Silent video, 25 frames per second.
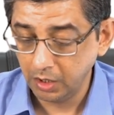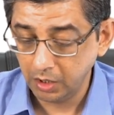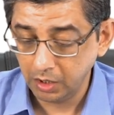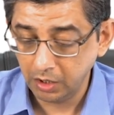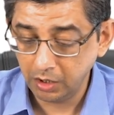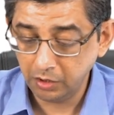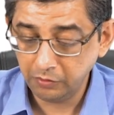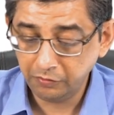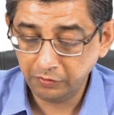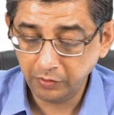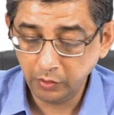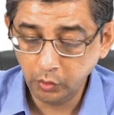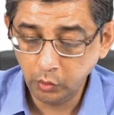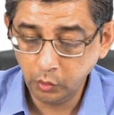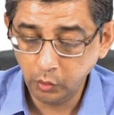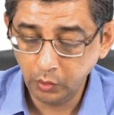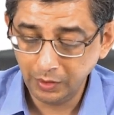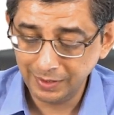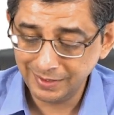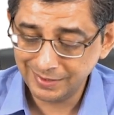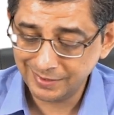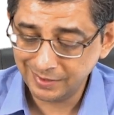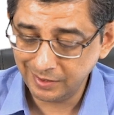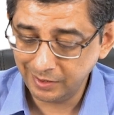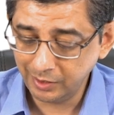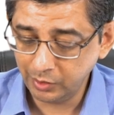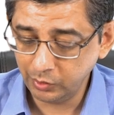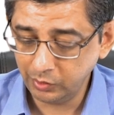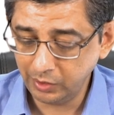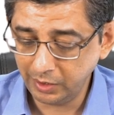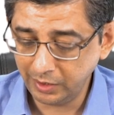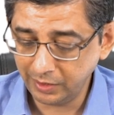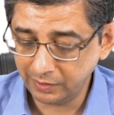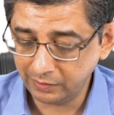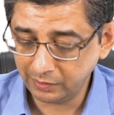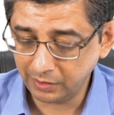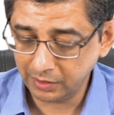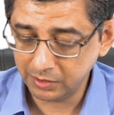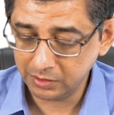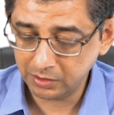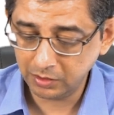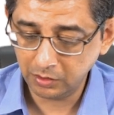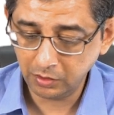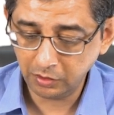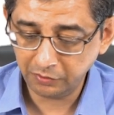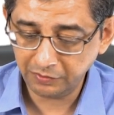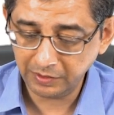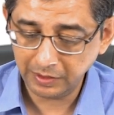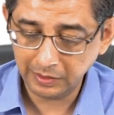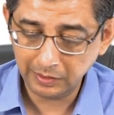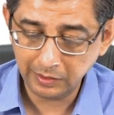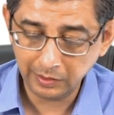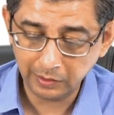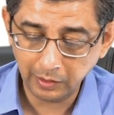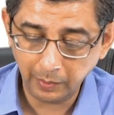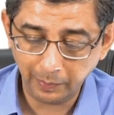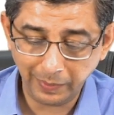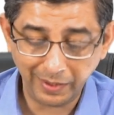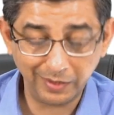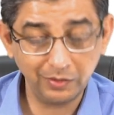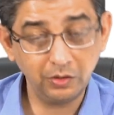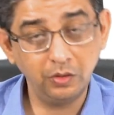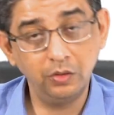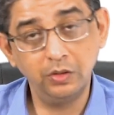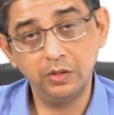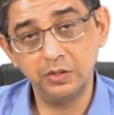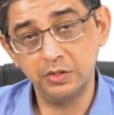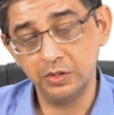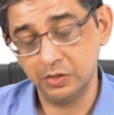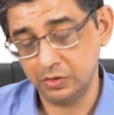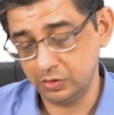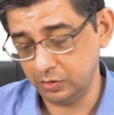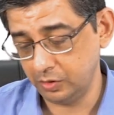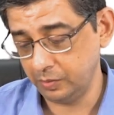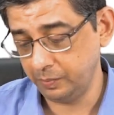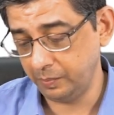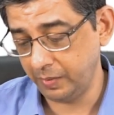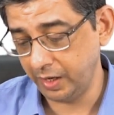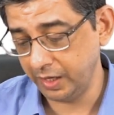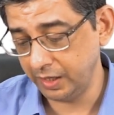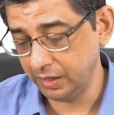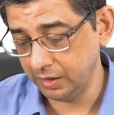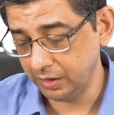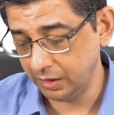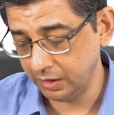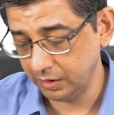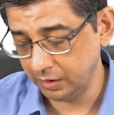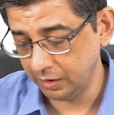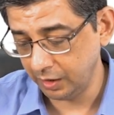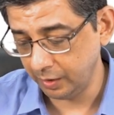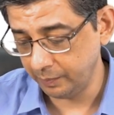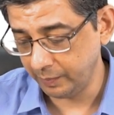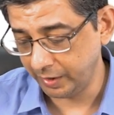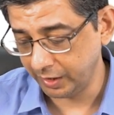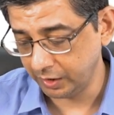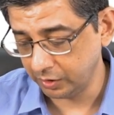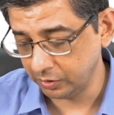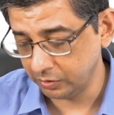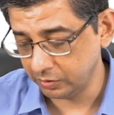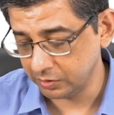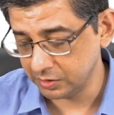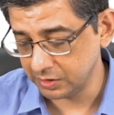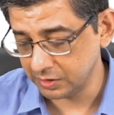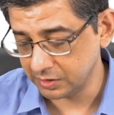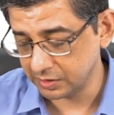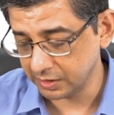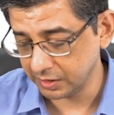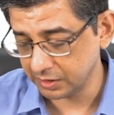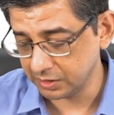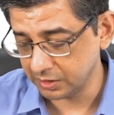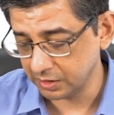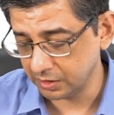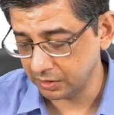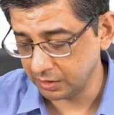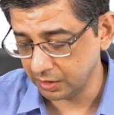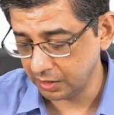If you listen to the discussion of either the pathologist or mine in hematology section,